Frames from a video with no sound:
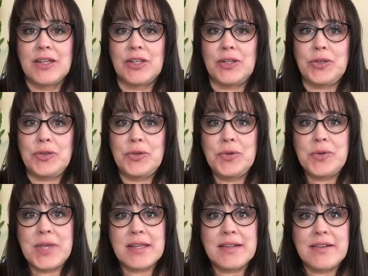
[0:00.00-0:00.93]
you
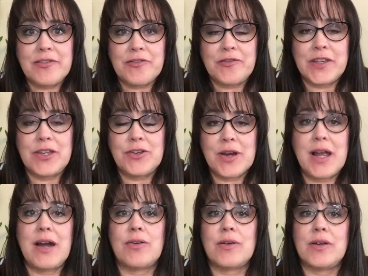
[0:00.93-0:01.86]
can figure
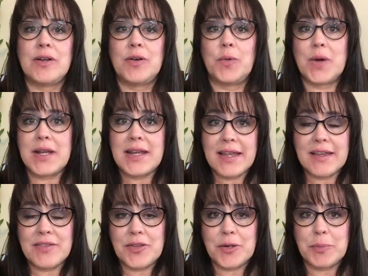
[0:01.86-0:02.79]
out what
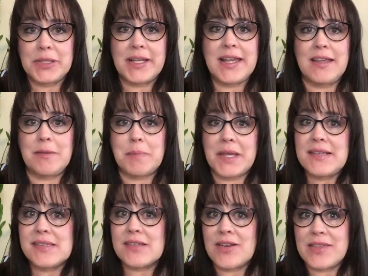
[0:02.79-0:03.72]
hand they're playing
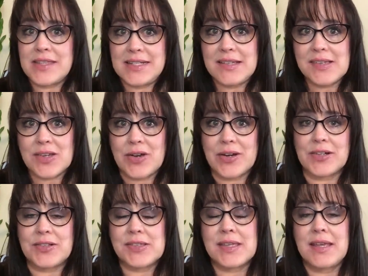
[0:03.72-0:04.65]
based on the
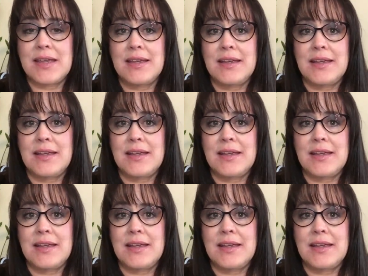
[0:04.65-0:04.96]
discards